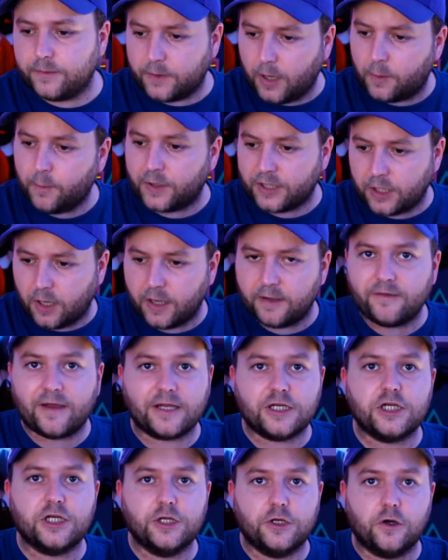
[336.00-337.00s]
which I've
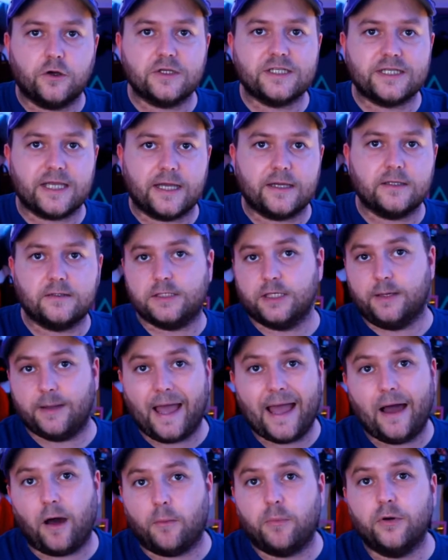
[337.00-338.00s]
actually got set to
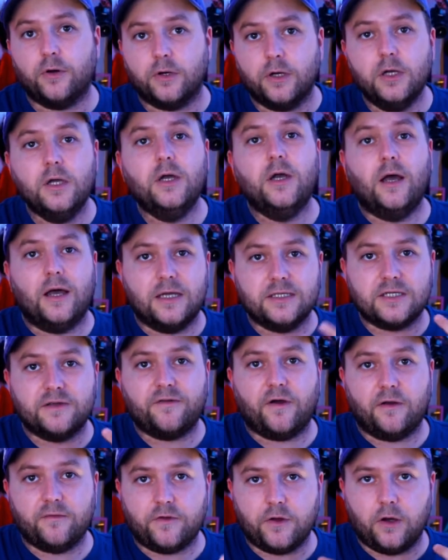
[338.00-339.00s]
output, as if
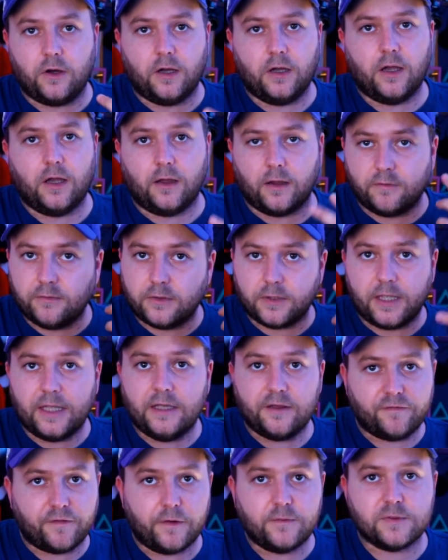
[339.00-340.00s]
I've got
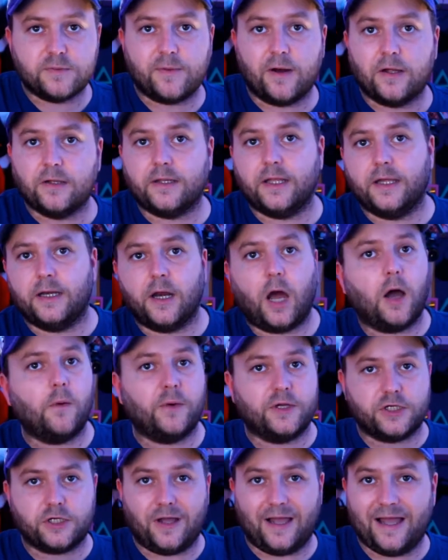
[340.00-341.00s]
earphones plugged in,
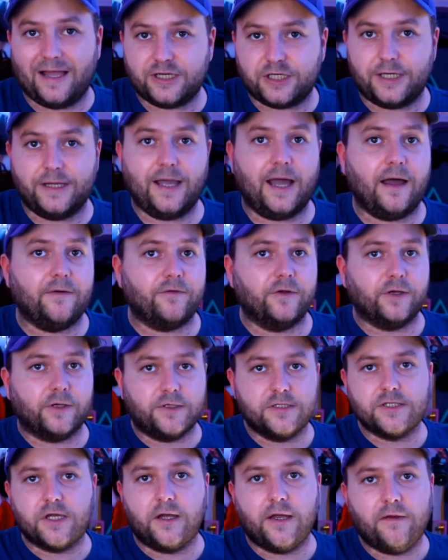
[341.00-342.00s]
which I actually haven't
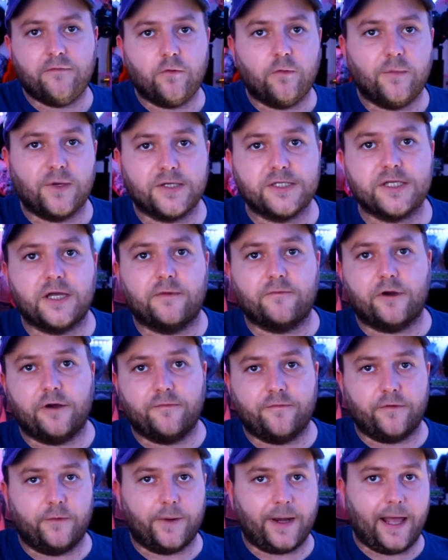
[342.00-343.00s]
because I have all my sound running
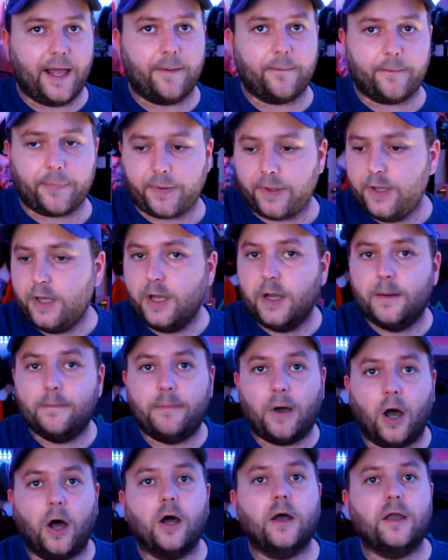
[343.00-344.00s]
through an amp.
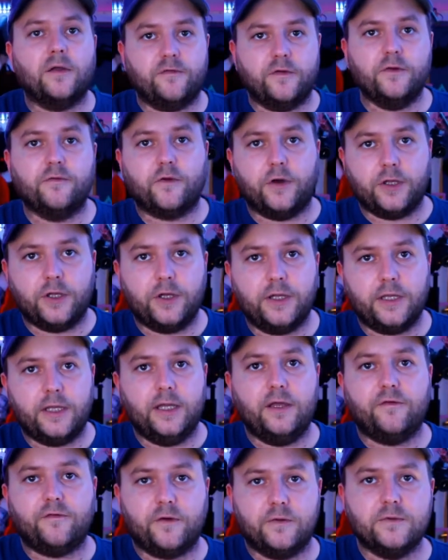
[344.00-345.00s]
But if you've got your
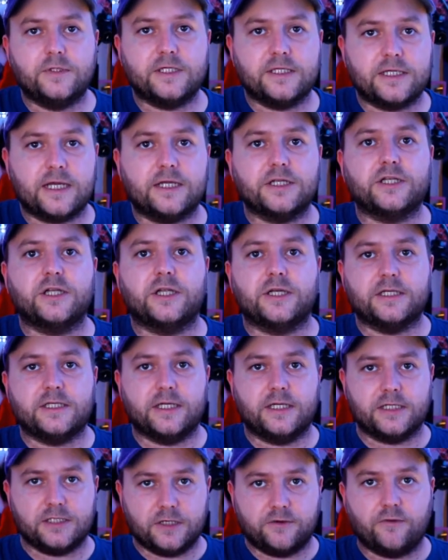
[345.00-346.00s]
earphones attached to this, then
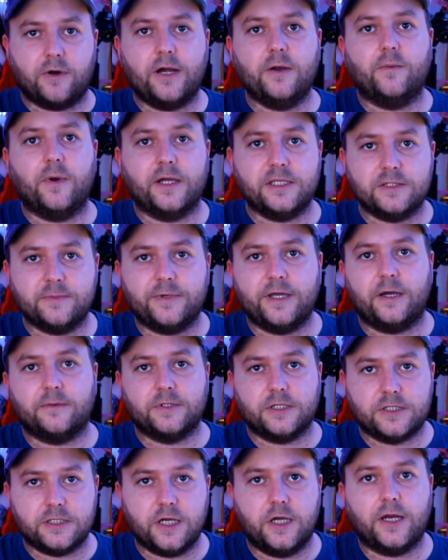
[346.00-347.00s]
it's a great way to be able to
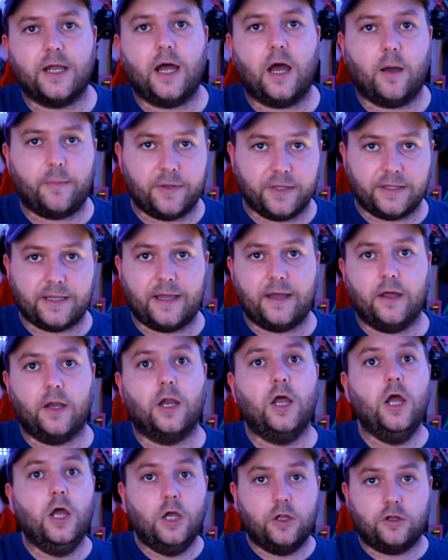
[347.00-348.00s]
turn it up and down
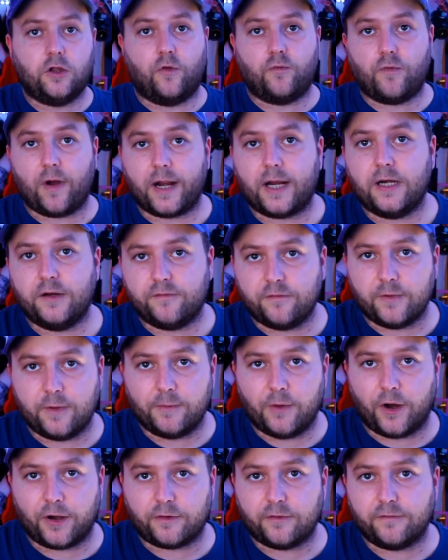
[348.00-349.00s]
directly from the
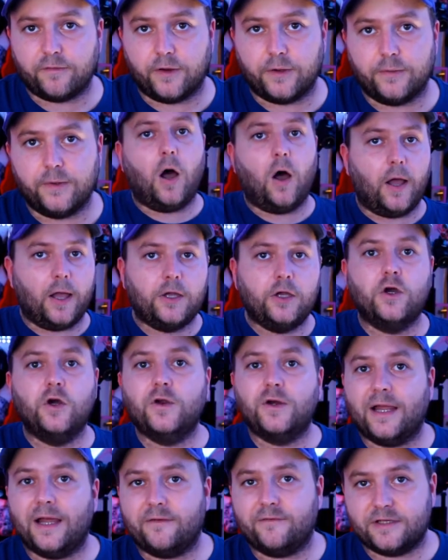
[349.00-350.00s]
microphone. I could
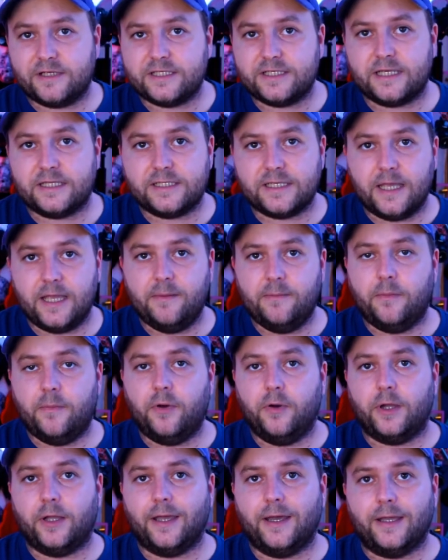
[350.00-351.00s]
have it set to
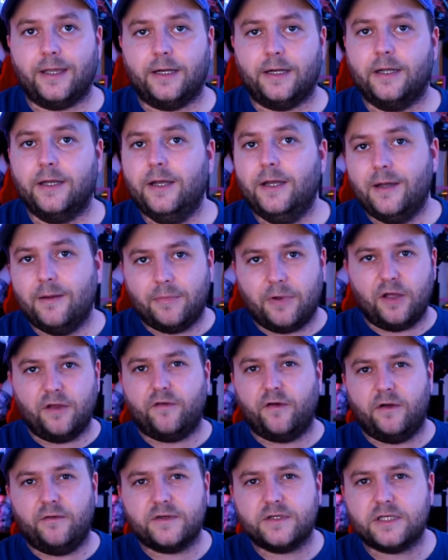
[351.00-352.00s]
input gain, but if
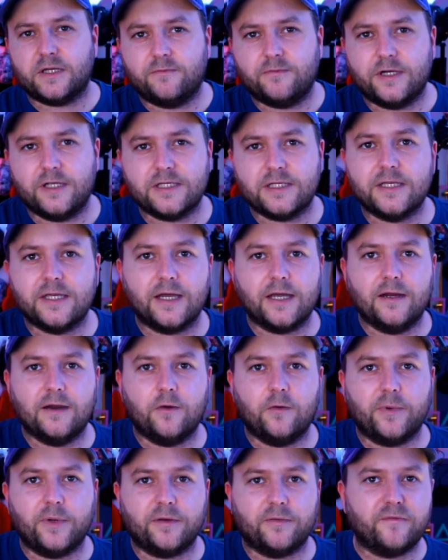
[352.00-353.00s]
I for some reason get a little
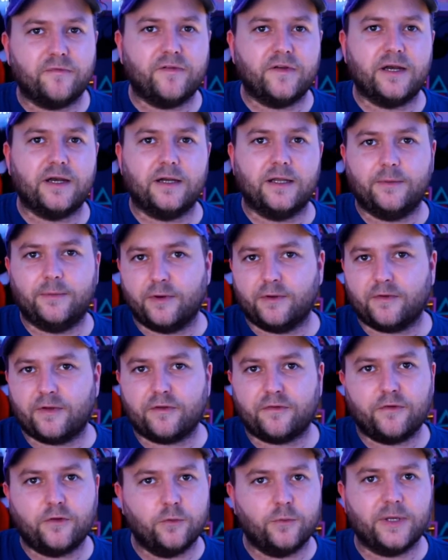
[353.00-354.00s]
bit fiddly when I've had a
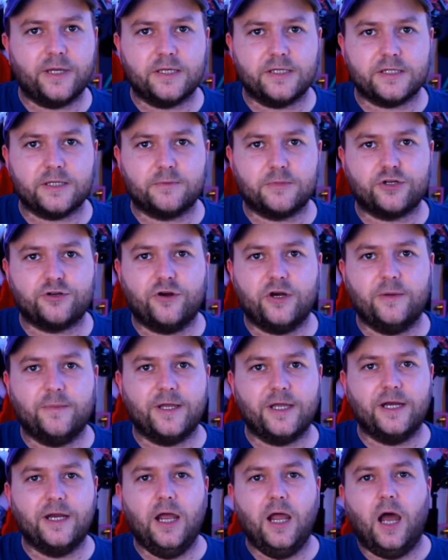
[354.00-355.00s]
few beers and I'm
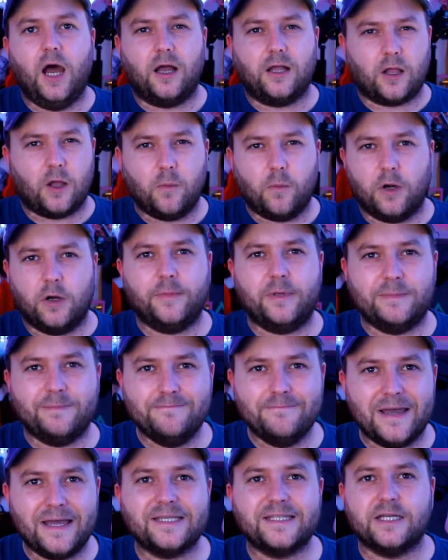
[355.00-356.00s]
streaming, I don't want to be
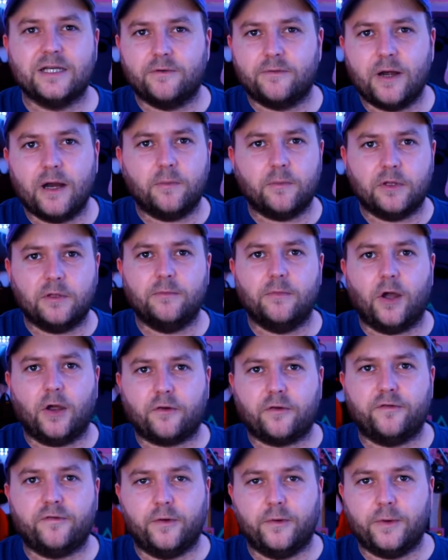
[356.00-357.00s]
messing around with the
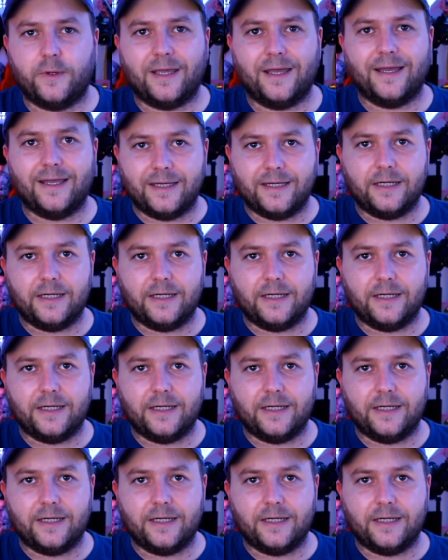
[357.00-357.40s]
microphone gain.